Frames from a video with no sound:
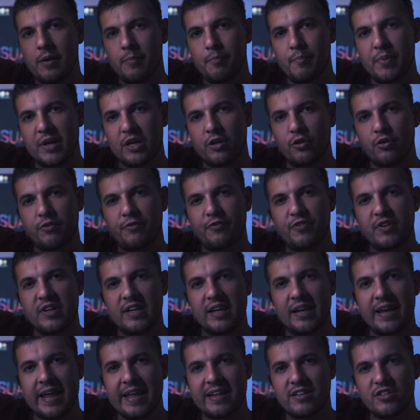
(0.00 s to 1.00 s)
big enough for your
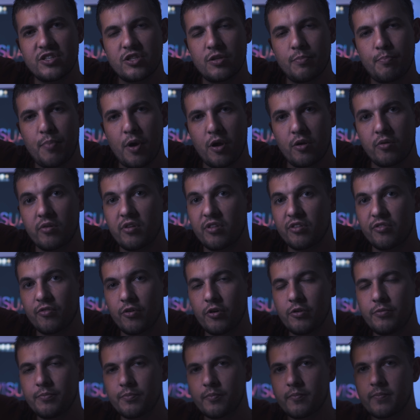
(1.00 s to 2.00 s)
lens to poke
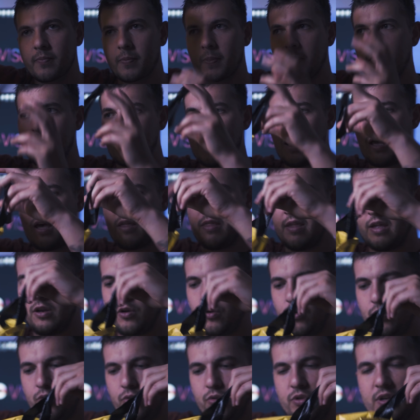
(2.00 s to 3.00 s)
through, and then
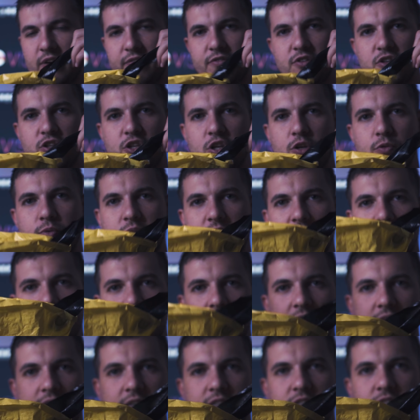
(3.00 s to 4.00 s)
all you have to do
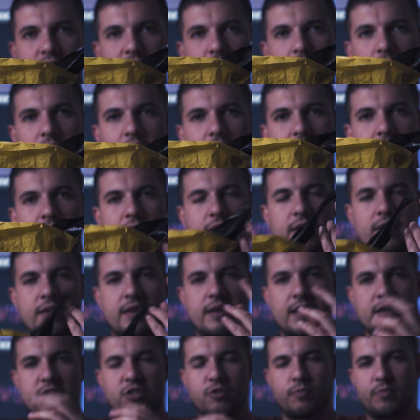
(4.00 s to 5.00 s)
is
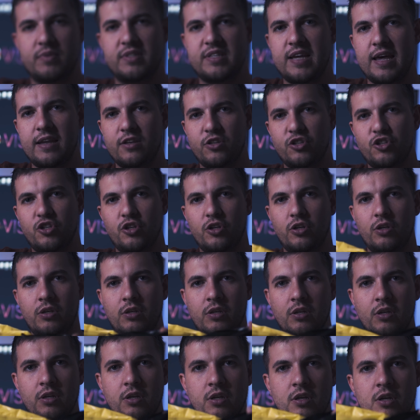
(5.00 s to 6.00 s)
get some tension
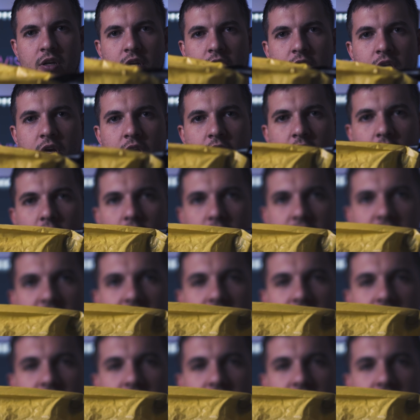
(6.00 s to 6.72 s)
on the